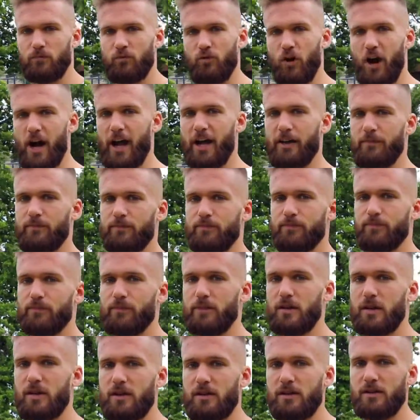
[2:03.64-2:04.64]
right?
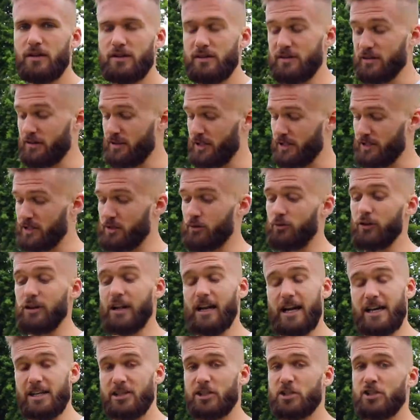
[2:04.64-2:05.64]
Does the
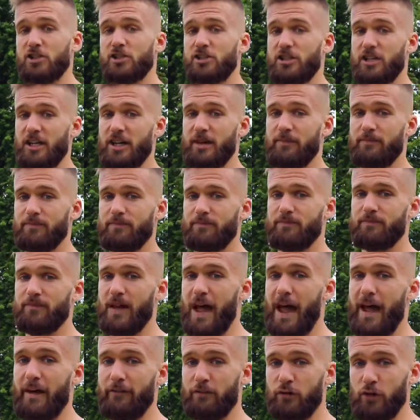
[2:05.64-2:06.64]
relationship
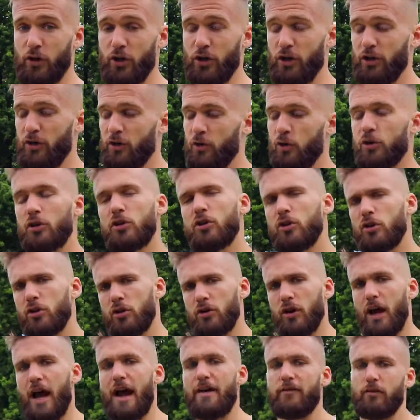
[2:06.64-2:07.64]
have you, or do
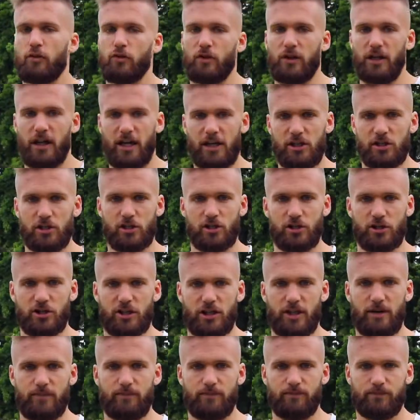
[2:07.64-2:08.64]
you have a
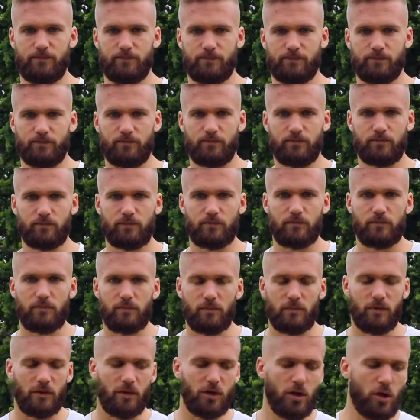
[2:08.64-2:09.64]
relationship?
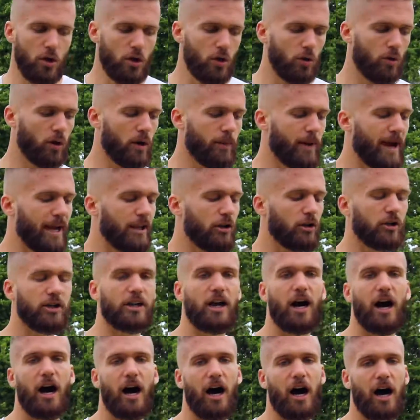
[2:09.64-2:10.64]
What about your
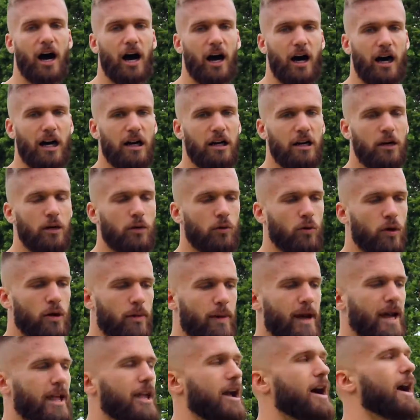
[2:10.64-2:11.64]
car? What
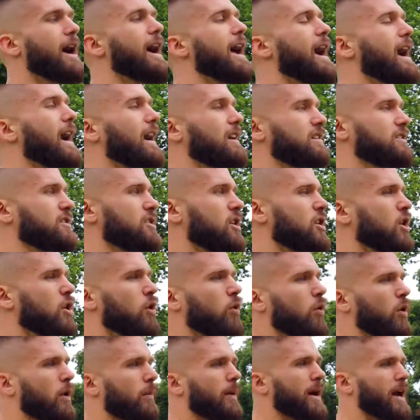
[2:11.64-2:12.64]
about your house?
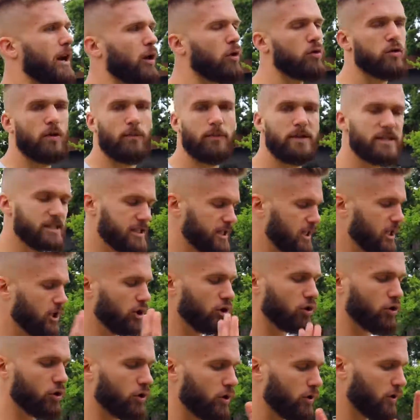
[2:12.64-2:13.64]
What about all the
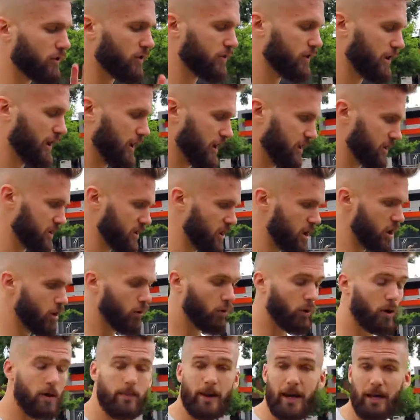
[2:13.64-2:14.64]
material things?
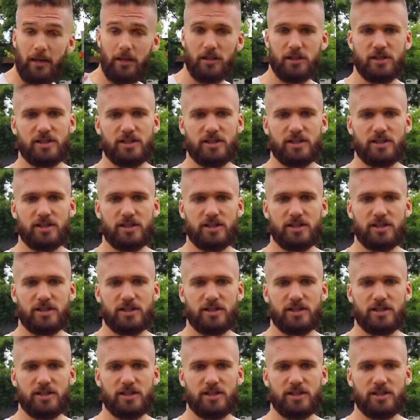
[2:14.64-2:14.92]
What about your